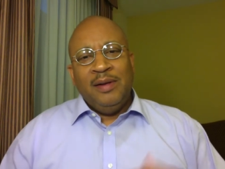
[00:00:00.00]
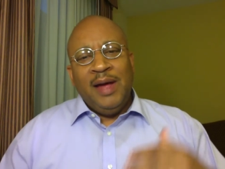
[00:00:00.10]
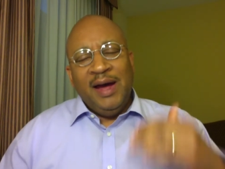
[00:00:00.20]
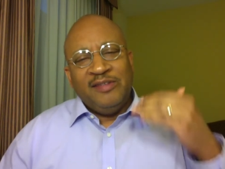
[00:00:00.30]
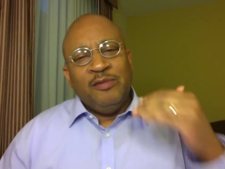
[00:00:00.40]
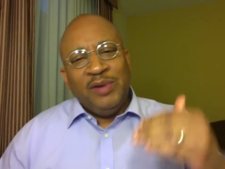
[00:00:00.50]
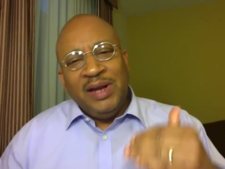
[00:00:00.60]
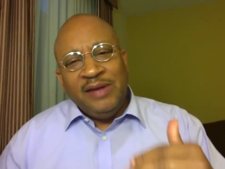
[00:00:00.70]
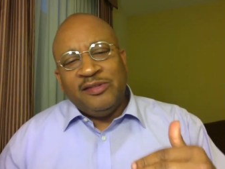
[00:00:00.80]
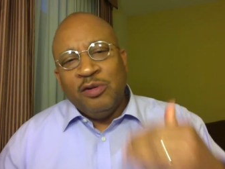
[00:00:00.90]
as it
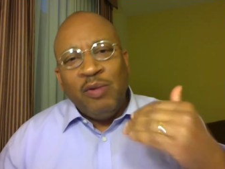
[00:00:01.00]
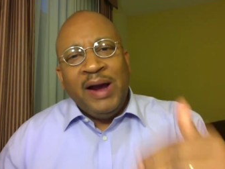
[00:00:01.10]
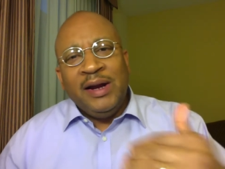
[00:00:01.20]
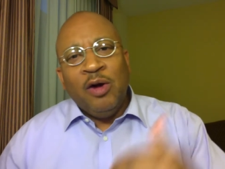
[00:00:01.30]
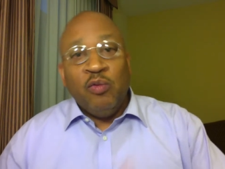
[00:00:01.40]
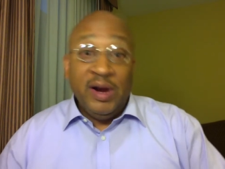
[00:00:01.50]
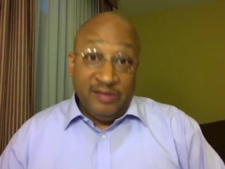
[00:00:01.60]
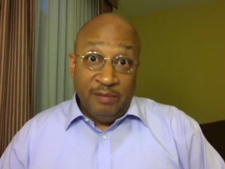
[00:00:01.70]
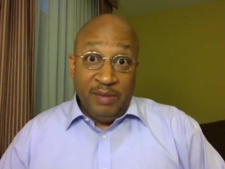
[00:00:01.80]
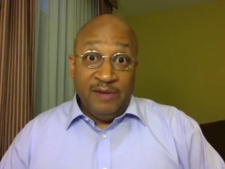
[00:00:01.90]
relates to writing a
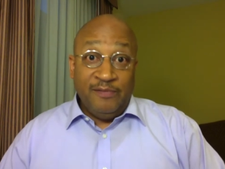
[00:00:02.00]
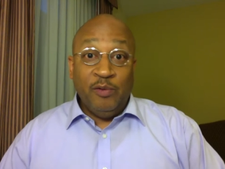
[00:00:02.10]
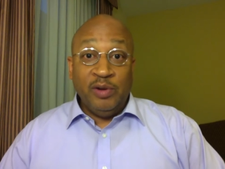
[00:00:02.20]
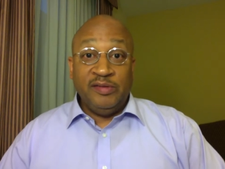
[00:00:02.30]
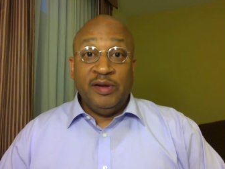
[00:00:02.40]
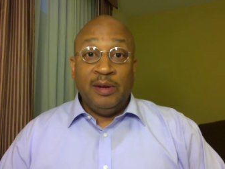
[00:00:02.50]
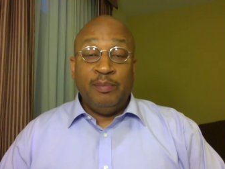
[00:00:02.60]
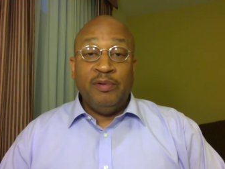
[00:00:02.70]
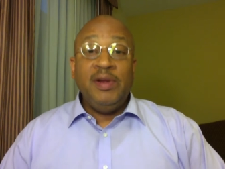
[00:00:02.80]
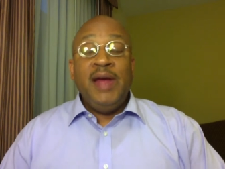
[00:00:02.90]
resume, for
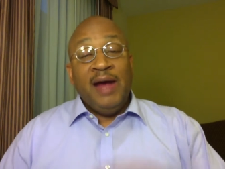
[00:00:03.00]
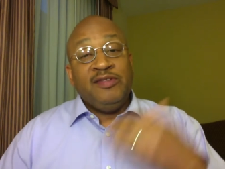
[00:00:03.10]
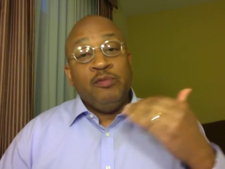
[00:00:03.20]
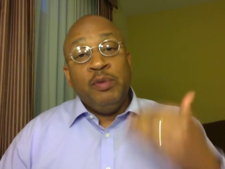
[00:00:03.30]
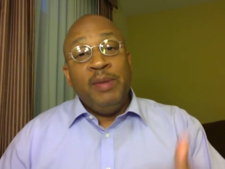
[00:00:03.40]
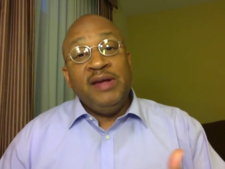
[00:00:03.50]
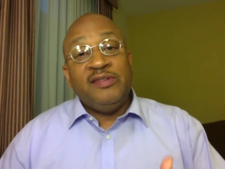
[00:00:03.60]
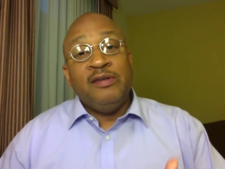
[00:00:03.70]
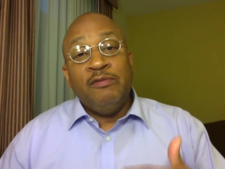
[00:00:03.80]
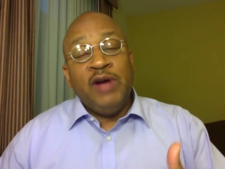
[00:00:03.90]
example, as it
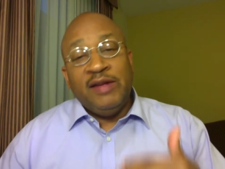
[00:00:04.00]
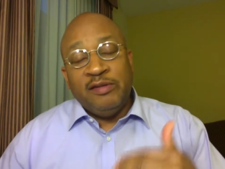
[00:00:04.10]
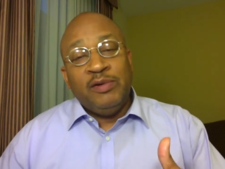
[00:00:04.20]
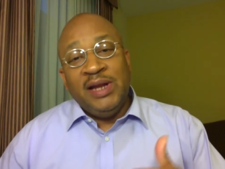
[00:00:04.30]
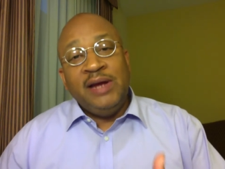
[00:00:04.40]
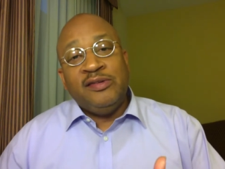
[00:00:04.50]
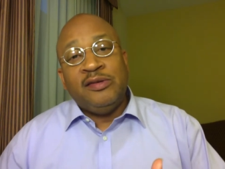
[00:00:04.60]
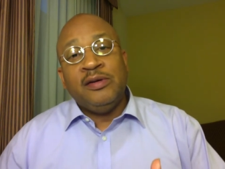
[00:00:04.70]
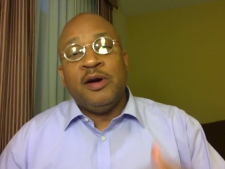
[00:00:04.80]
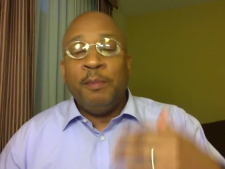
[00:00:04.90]
relates
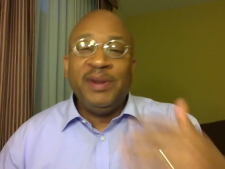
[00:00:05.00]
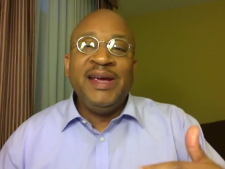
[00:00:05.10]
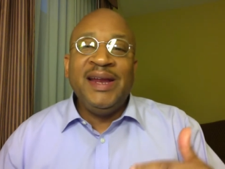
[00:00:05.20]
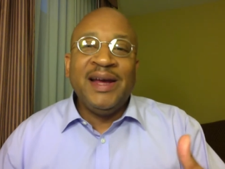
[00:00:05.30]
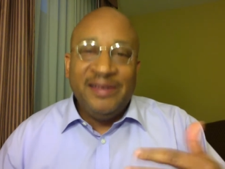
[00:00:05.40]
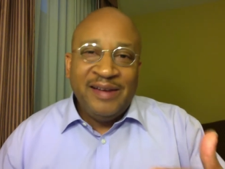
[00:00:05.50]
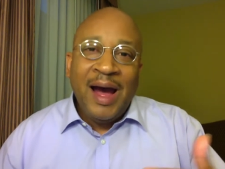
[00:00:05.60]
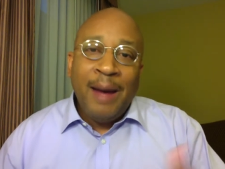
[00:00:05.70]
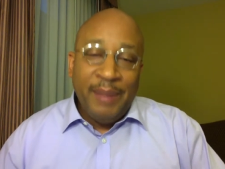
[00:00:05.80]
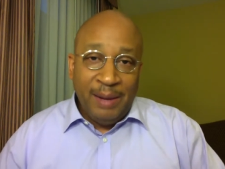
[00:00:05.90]
to completing a
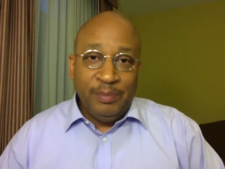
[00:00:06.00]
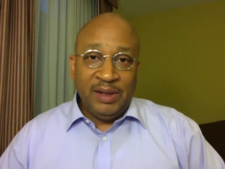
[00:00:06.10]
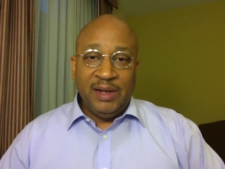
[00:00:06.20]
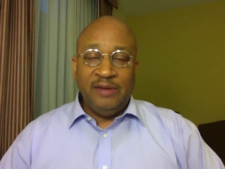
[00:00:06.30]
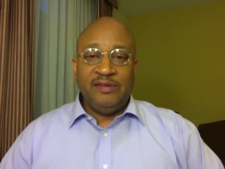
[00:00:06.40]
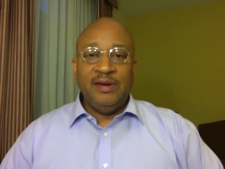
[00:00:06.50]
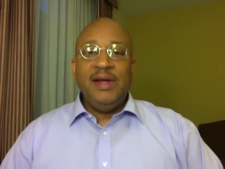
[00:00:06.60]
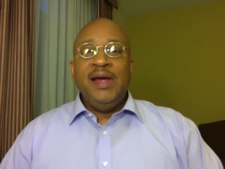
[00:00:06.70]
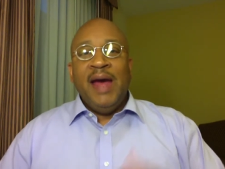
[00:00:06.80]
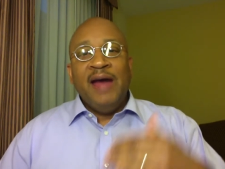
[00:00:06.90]
job application,
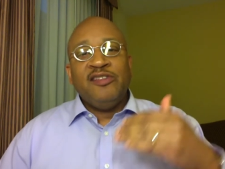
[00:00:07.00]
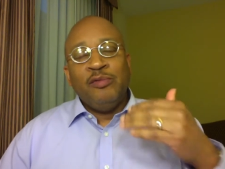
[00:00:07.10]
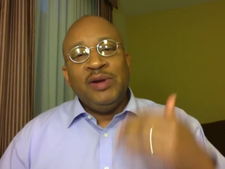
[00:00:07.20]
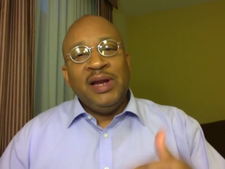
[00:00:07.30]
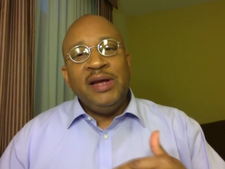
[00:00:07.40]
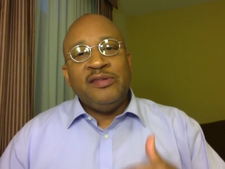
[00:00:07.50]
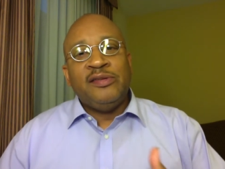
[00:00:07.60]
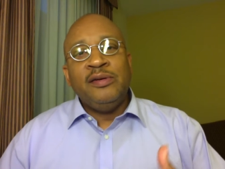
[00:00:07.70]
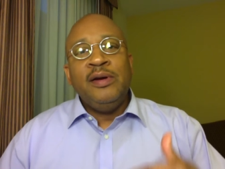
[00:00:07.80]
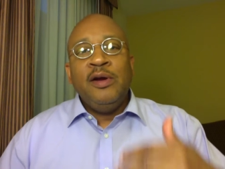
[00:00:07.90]
as it relates
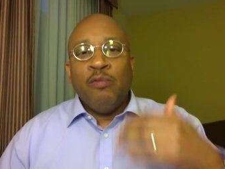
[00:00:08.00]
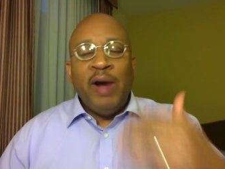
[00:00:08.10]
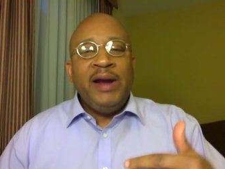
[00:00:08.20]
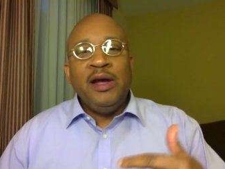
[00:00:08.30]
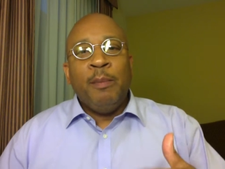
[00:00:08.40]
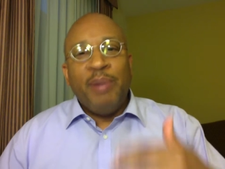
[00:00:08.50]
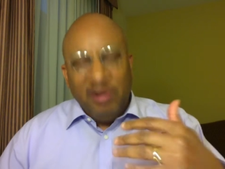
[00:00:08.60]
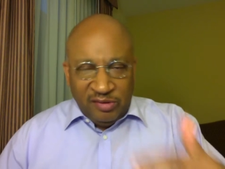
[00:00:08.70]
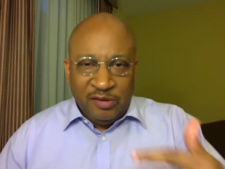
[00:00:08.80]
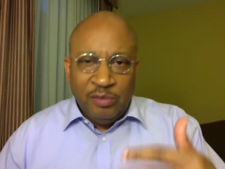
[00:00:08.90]
to writing a
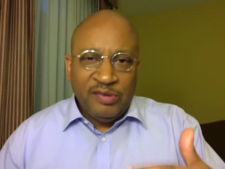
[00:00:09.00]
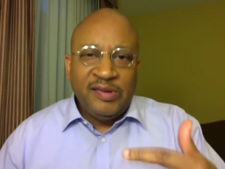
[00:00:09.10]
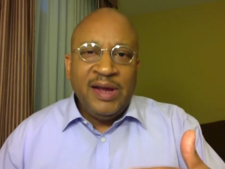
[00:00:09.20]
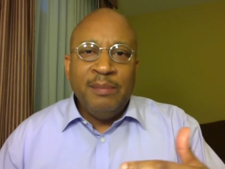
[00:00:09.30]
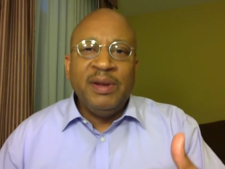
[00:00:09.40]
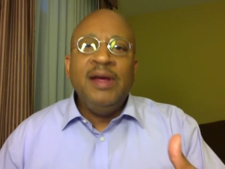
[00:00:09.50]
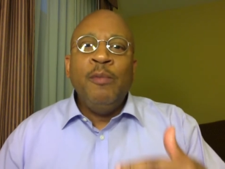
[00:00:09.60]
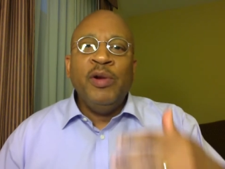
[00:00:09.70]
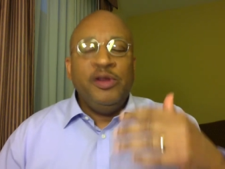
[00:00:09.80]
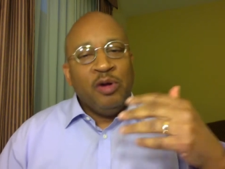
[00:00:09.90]
personal statement
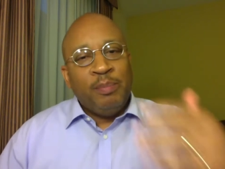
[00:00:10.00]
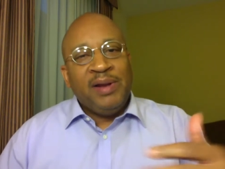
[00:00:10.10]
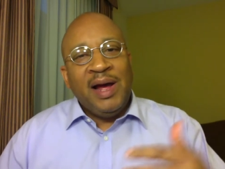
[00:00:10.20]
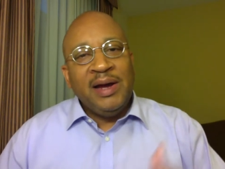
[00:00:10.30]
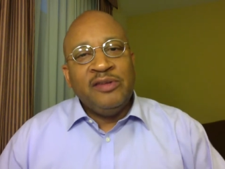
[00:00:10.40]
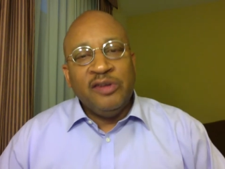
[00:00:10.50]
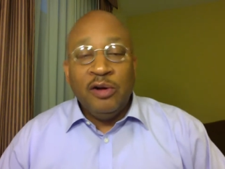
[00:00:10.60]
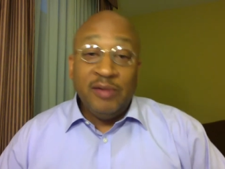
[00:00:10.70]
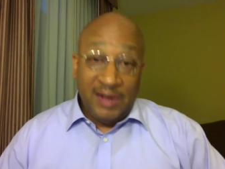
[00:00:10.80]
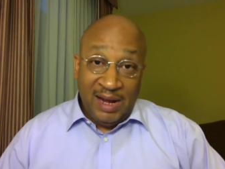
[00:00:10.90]
when you're applying to
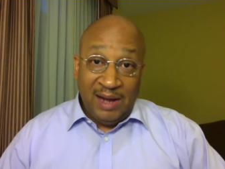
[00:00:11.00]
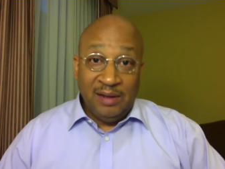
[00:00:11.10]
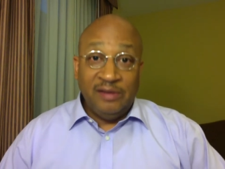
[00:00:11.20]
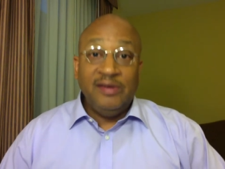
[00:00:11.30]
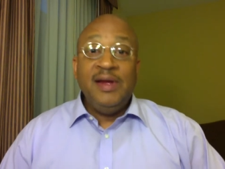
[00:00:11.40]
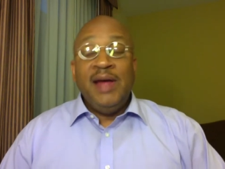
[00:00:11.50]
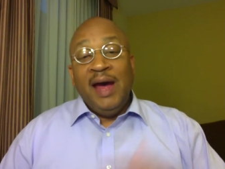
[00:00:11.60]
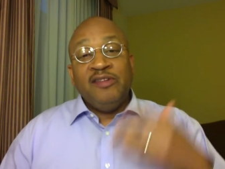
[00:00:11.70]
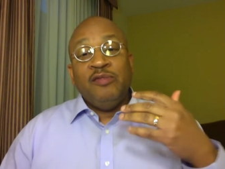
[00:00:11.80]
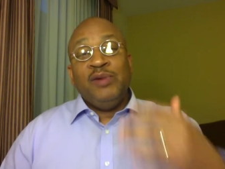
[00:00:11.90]
go to college,
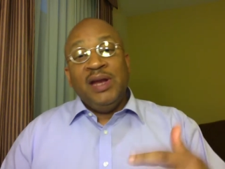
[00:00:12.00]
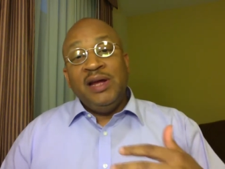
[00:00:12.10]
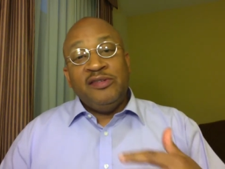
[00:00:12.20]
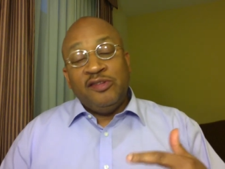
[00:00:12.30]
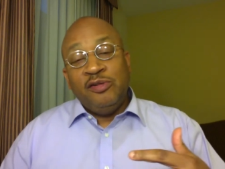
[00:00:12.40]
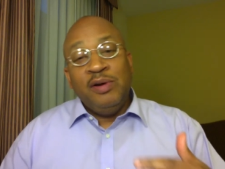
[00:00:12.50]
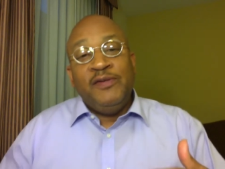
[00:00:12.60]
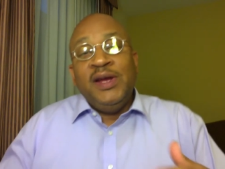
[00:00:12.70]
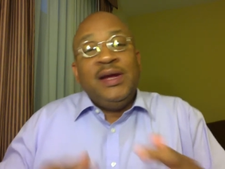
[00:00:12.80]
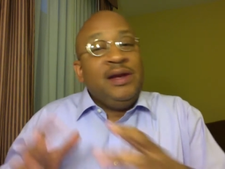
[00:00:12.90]
as it relates to if
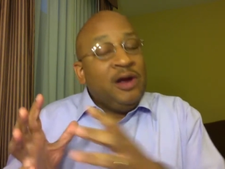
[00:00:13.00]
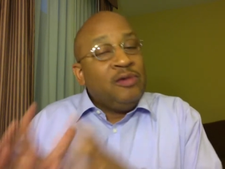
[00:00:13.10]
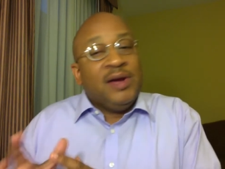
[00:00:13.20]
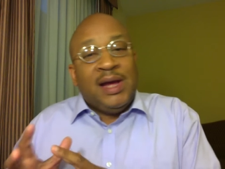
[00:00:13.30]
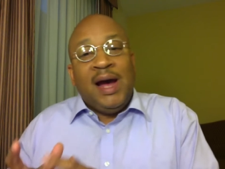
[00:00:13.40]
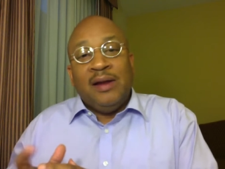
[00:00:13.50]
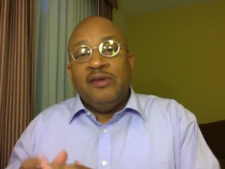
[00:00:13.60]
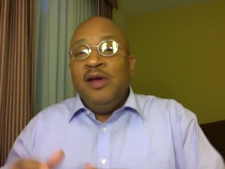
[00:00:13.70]
you didn't go to college,